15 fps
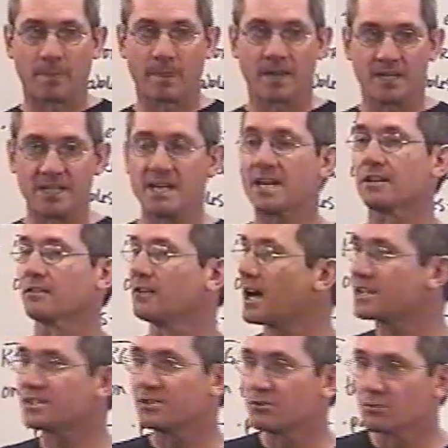he had a lot
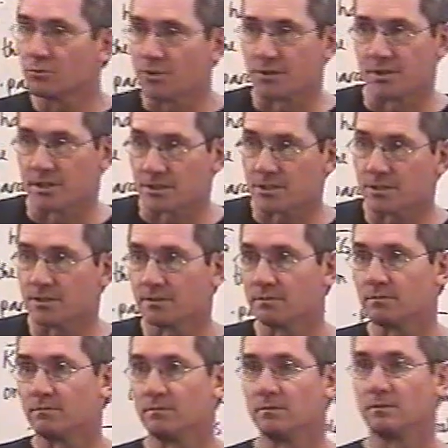to do with this,
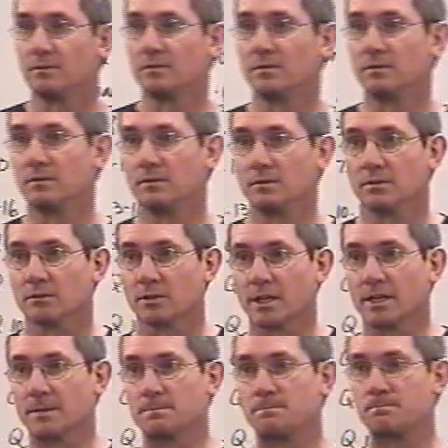okay?